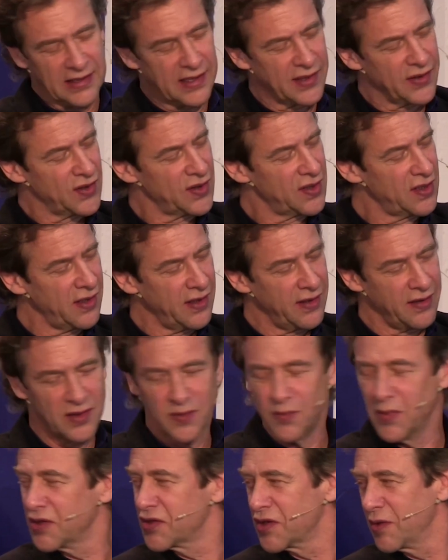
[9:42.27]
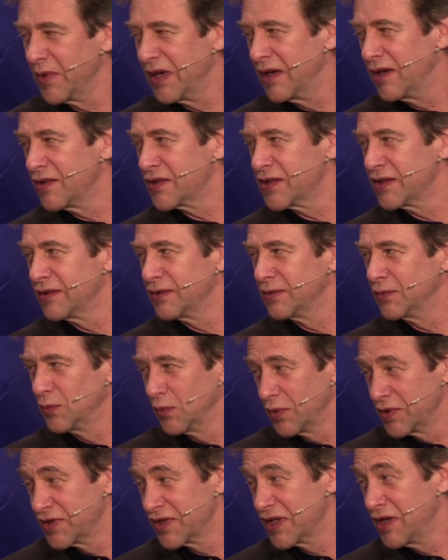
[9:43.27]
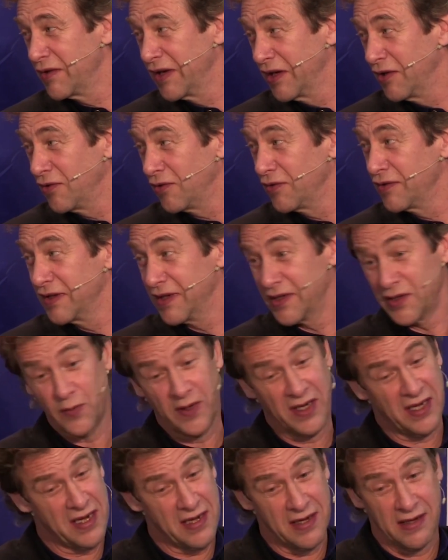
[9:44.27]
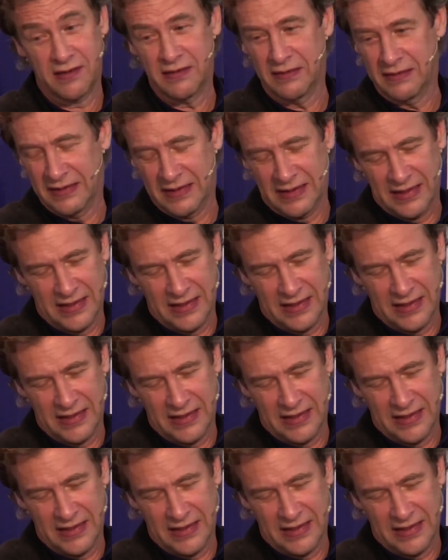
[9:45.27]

and say as much about what is going on as we can.